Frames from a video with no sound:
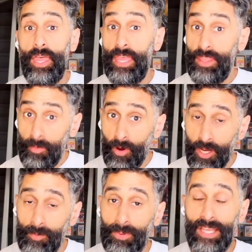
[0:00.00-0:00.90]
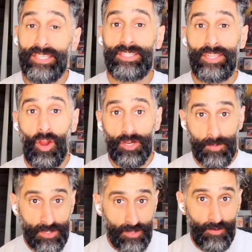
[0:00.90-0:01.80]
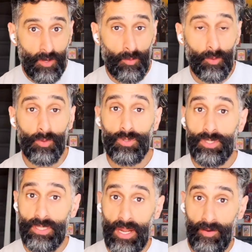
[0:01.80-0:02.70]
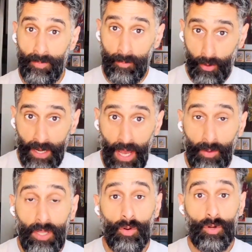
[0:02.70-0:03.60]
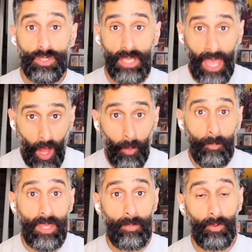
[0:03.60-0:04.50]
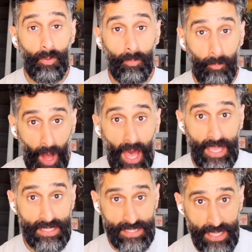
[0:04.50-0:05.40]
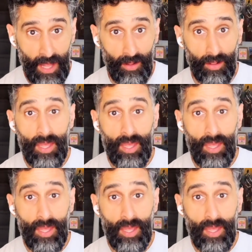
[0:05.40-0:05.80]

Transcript: In the marketplace, there are specific rules that have been put out in order to help people buy and sell.